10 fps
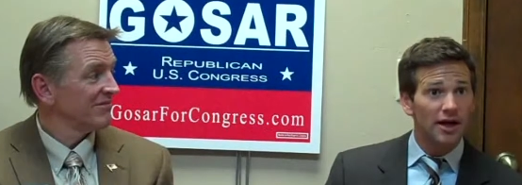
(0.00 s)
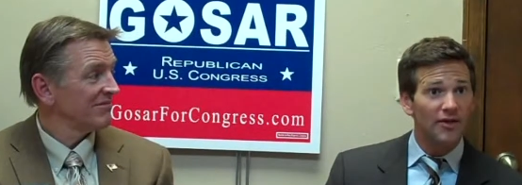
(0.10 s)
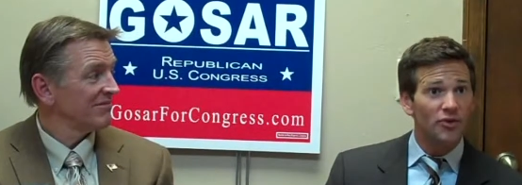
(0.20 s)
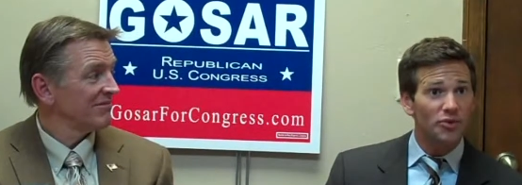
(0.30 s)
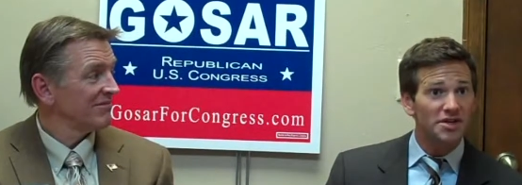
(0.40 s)

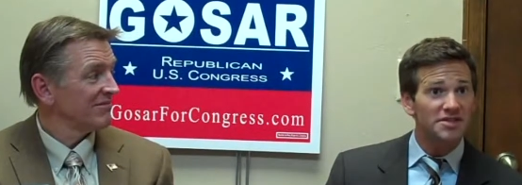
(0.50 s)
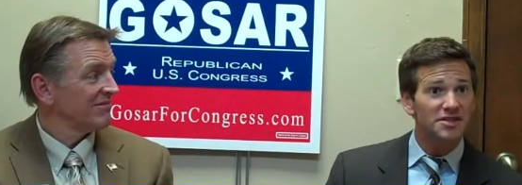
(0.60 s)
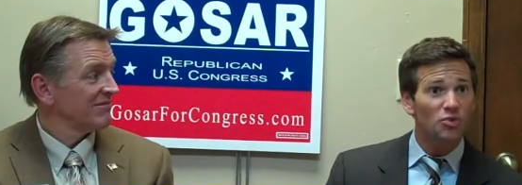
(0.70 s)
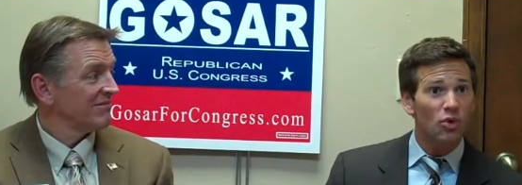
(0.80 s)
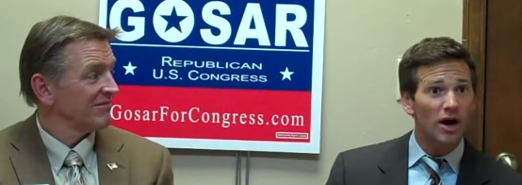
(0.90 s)
Speaker 1: And the
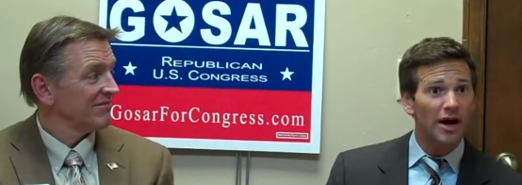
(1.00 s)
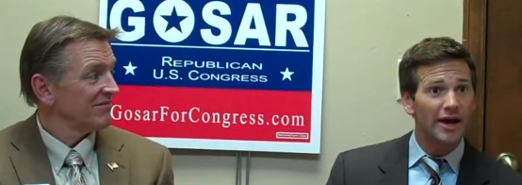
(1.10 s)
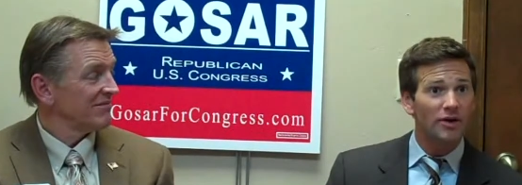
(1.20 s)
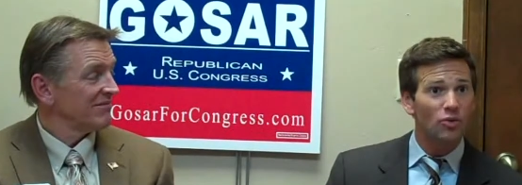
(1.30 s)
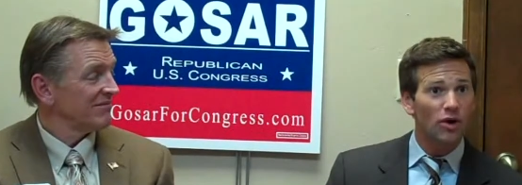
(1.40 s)
reason
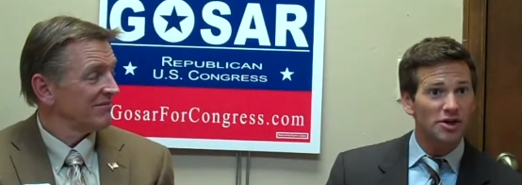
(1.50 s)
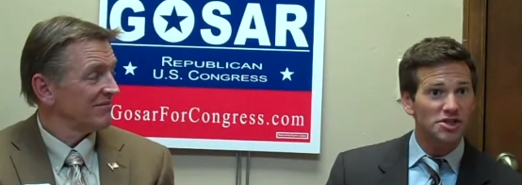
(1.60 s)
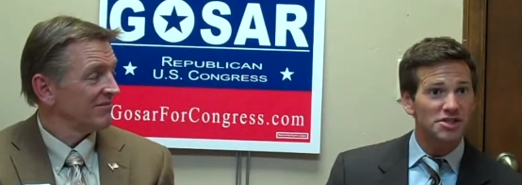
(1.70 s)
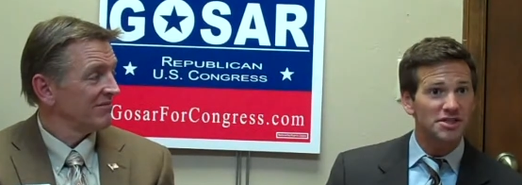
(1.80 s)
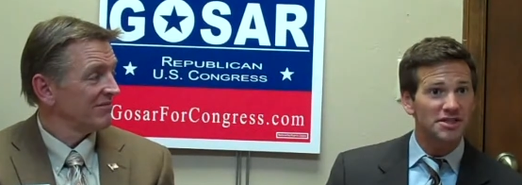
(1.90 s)
why
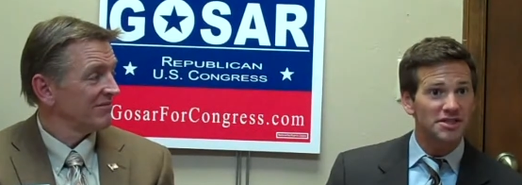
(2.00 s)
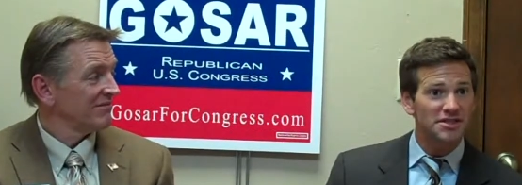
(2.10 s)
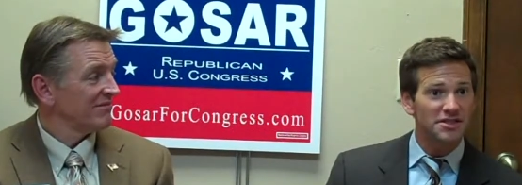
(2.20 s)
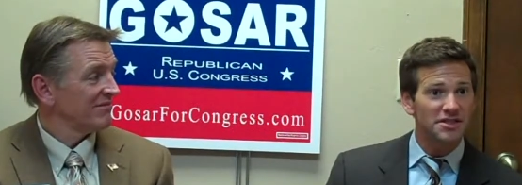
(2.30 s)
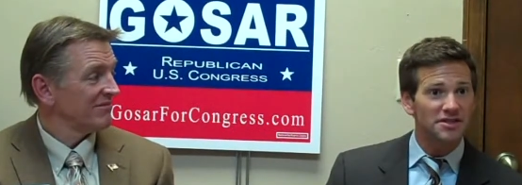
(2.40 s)
Washington,
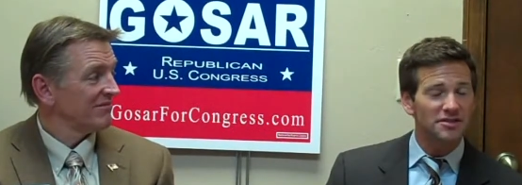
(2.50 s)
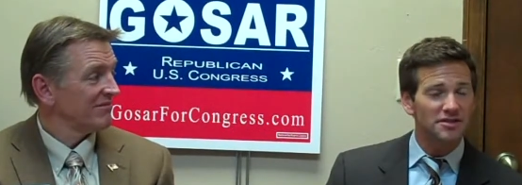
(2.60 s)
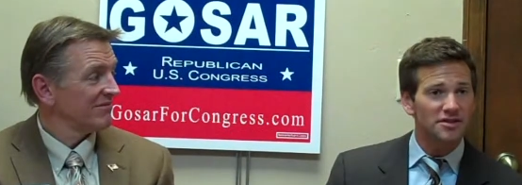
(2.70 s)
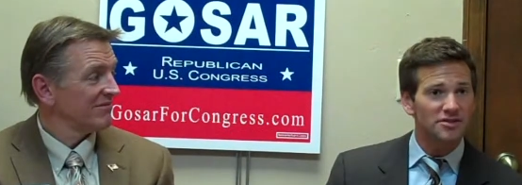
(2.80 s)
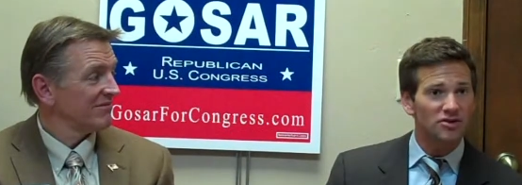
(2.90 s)
D.C. Is,
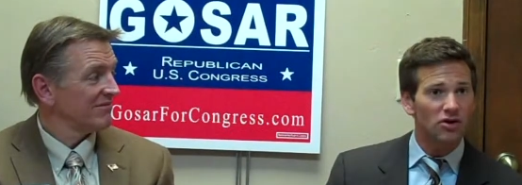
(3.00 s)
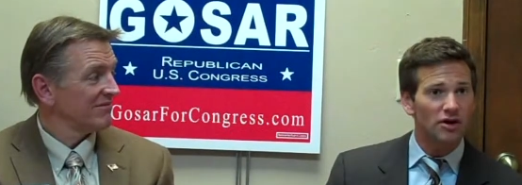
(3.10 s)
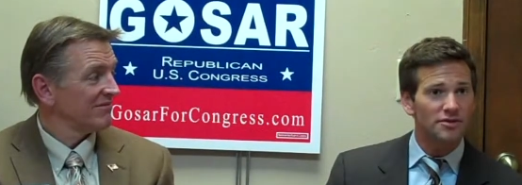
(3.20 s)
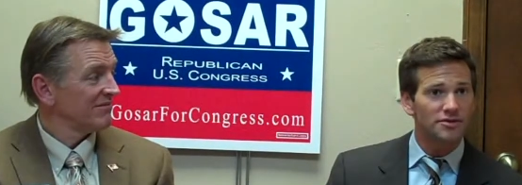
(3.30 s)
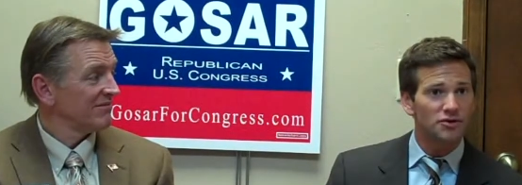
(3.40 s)
is
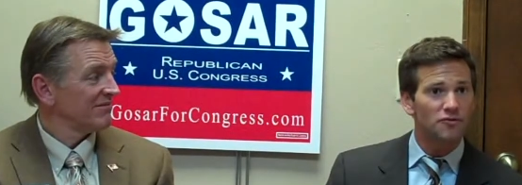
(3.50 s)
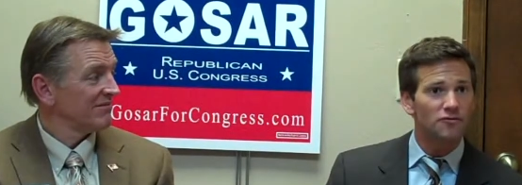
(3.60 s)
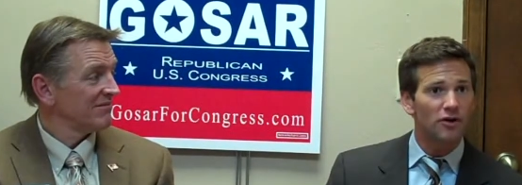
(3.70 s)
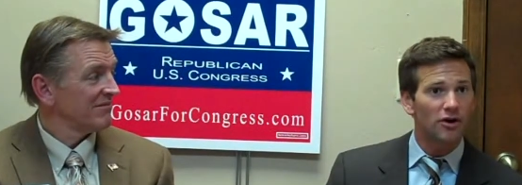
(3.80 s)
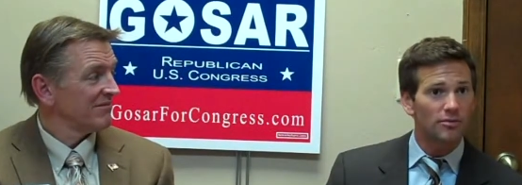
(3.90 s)
gone so
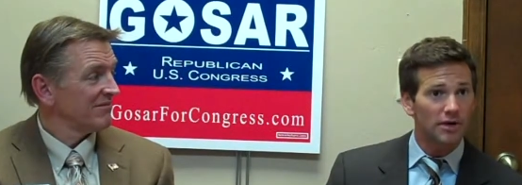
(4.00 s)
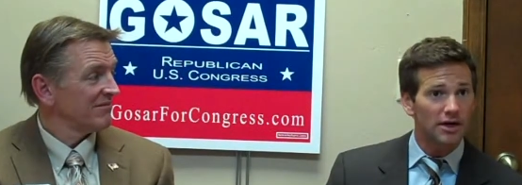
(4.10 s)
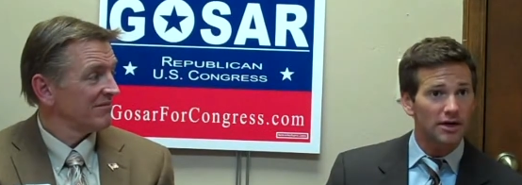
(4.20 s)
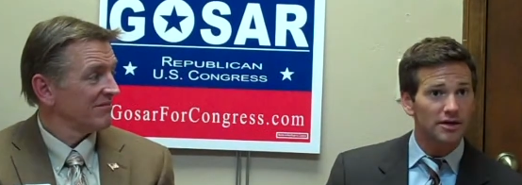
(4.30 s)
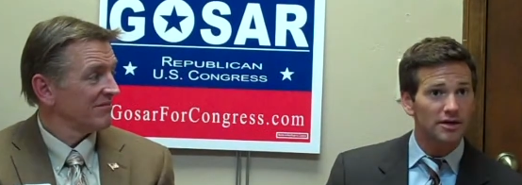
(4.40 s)
far
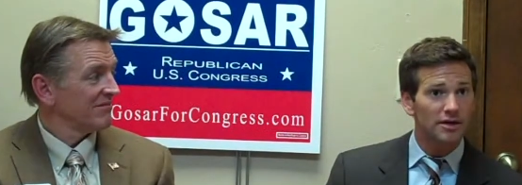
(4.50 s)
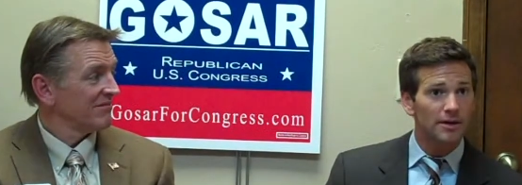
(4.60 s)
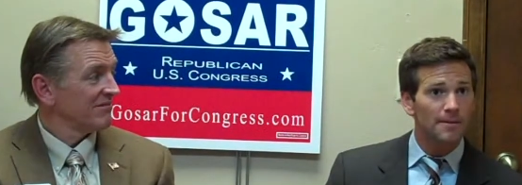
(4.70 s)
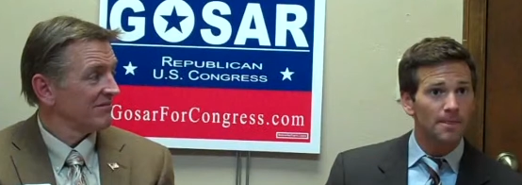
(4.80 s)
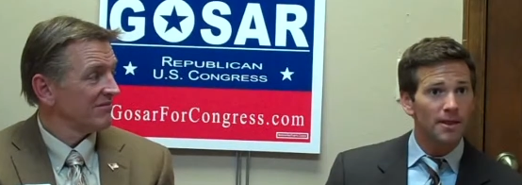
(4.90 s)
amuck
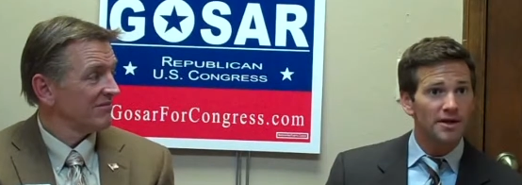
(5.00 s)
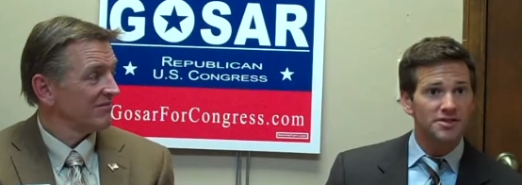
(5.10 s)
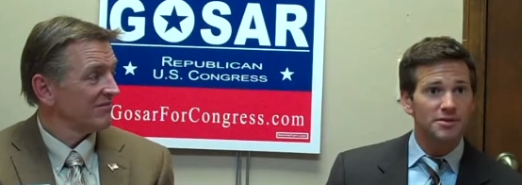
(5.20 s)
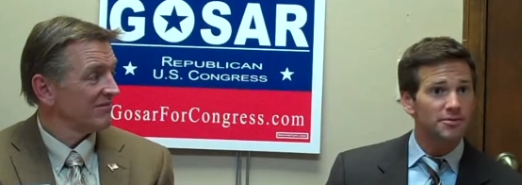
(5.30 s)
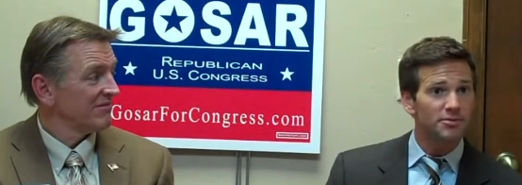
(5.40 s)

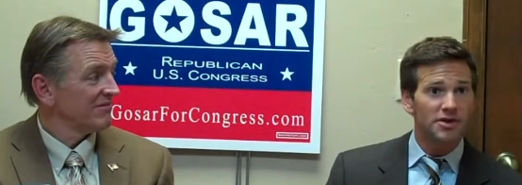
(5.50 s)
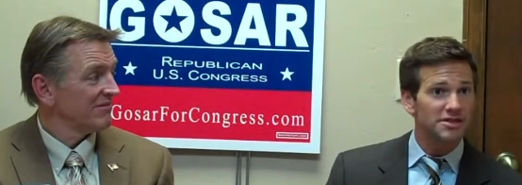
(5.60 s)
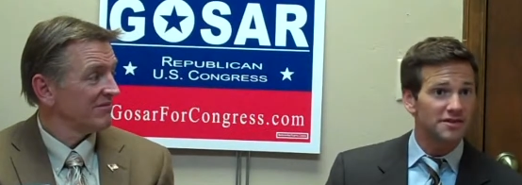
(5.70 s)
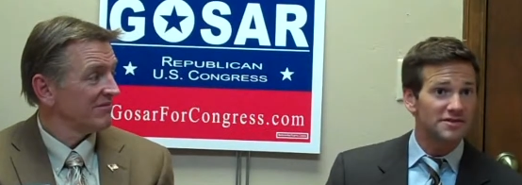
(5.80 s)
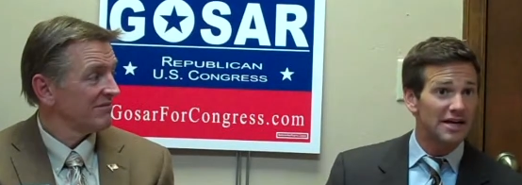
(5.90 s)
is simply
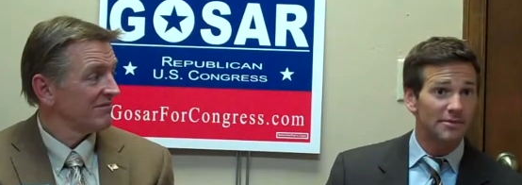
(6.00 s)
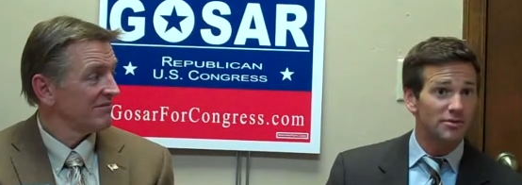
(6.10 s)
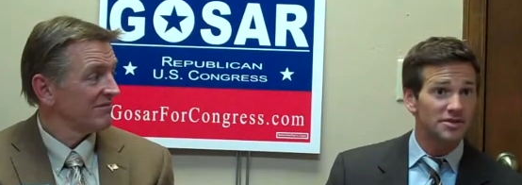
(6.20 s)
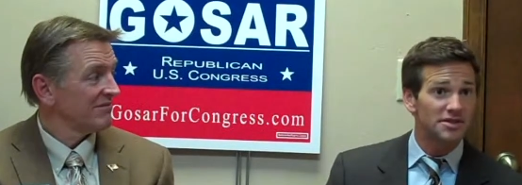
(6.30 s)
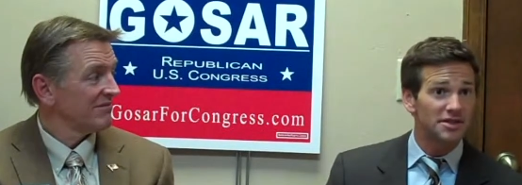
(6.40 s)
because they've stopped
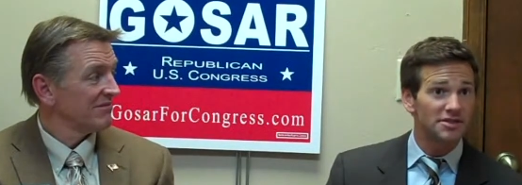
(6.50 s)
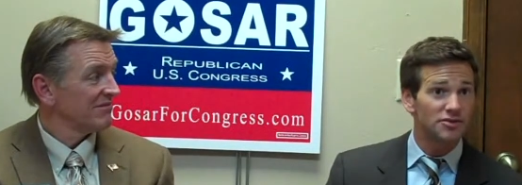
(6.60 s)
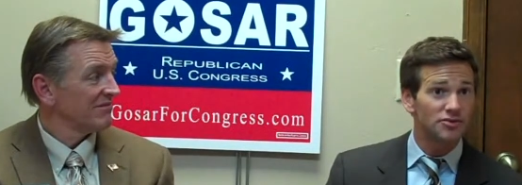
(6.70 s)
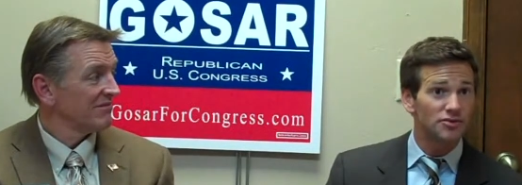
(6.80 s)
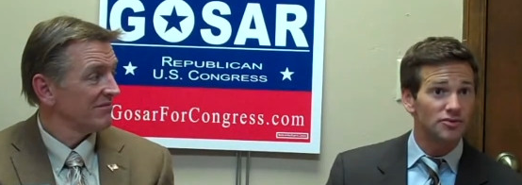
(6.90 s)
listening
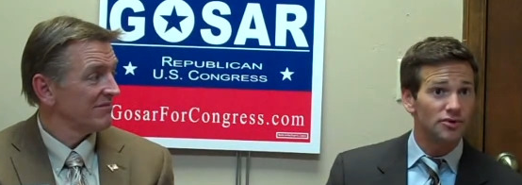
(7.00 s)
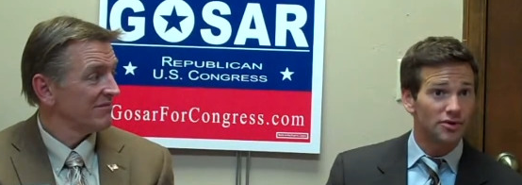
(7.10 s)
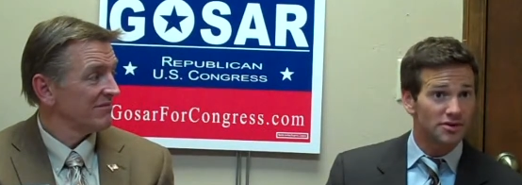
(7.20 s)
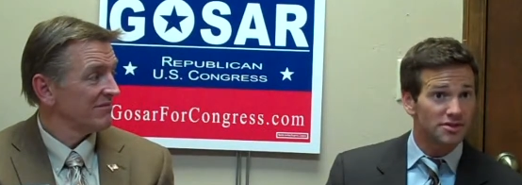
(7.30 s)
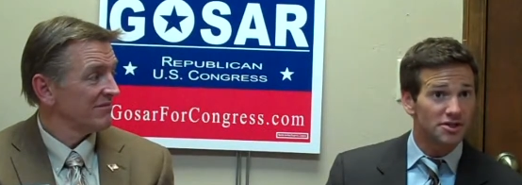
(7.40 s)
to their
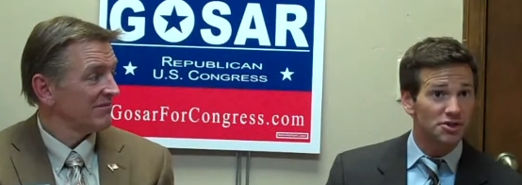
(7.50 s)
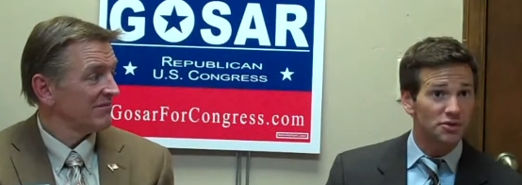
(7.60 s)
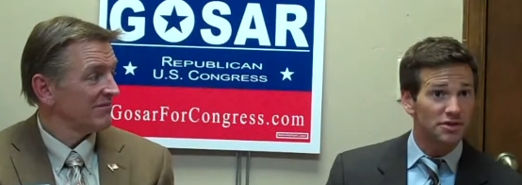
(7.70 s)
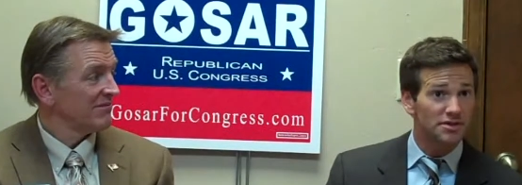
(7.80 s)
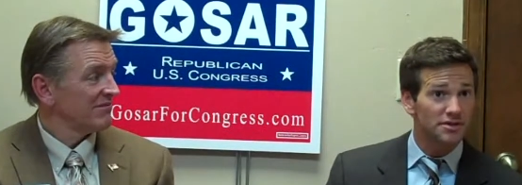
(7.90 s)

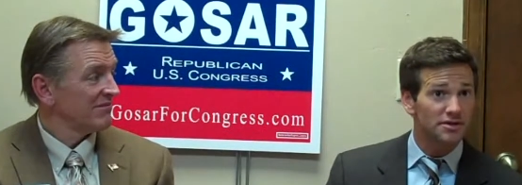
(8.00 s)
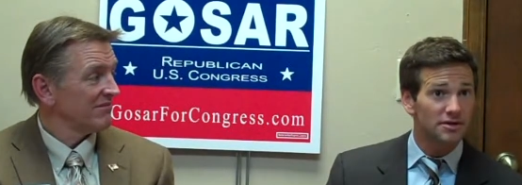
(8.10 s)
constituents.